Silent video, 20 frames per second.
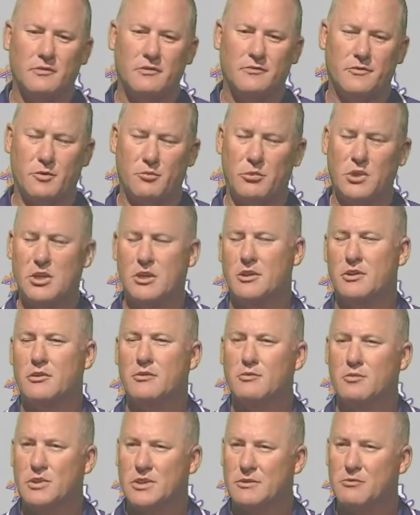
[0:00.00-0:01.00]
familiar
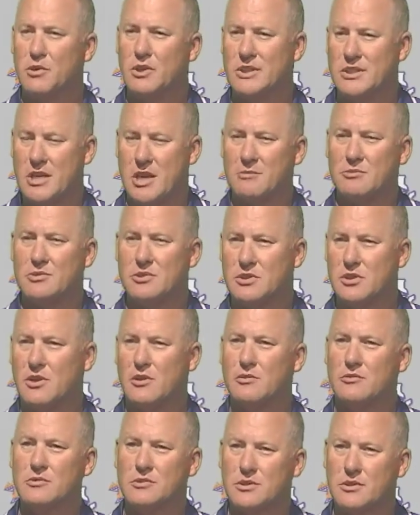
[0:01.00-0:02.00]
with what type of
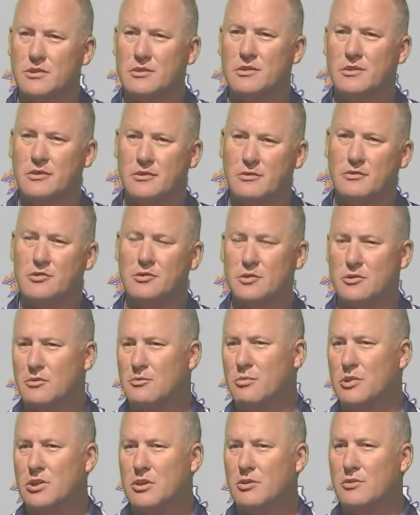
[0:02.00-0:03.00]
songs and who's
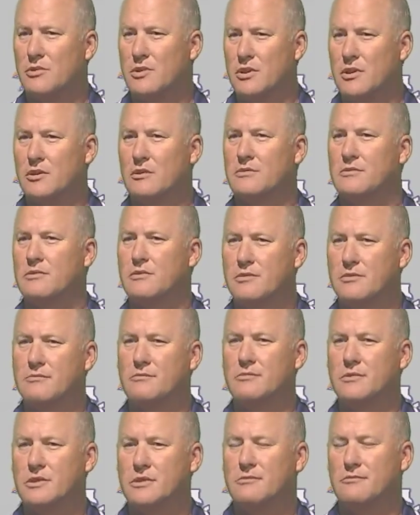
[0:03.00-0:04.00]
going to be going on
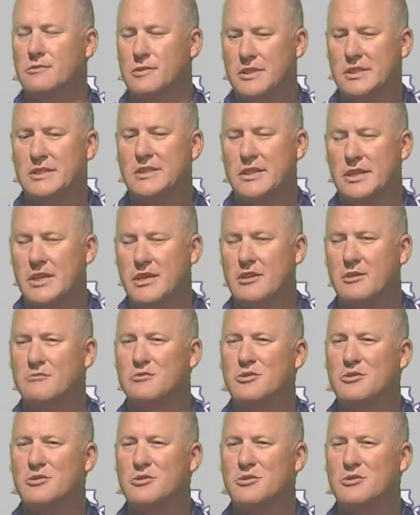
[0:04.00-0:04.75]
within the game.